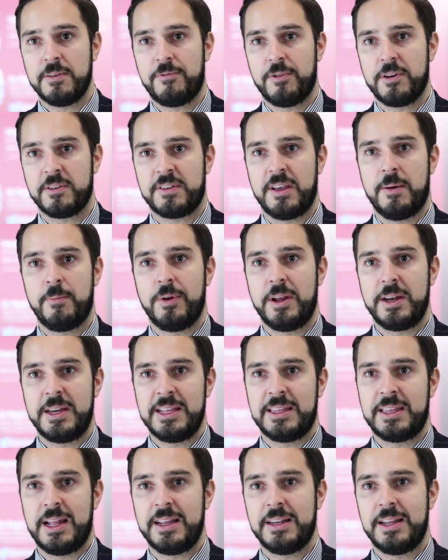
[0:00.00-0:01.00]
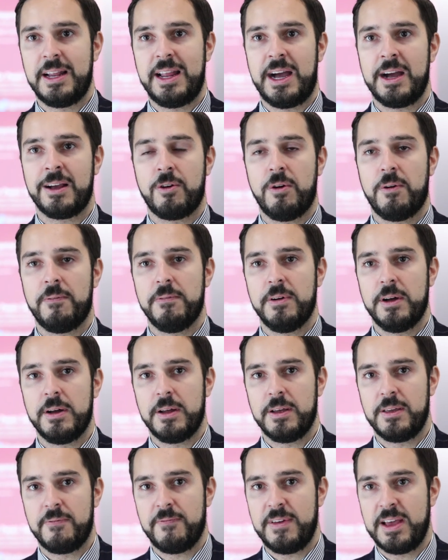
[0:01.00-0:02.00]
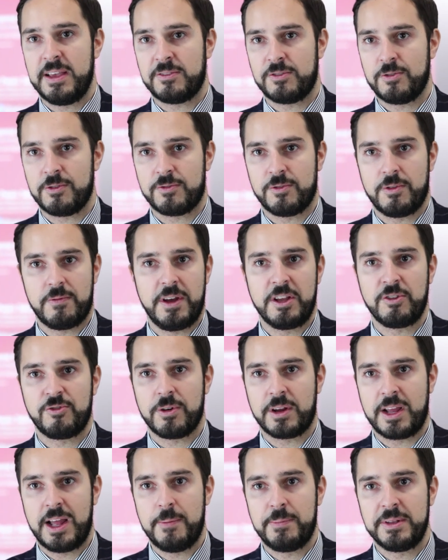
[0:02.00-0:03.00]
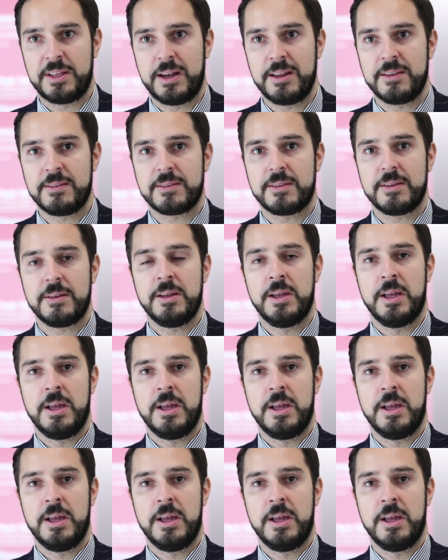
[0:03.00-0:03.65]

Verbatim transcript: for example, in Italy, the lack of uh, investors or venture capitalists.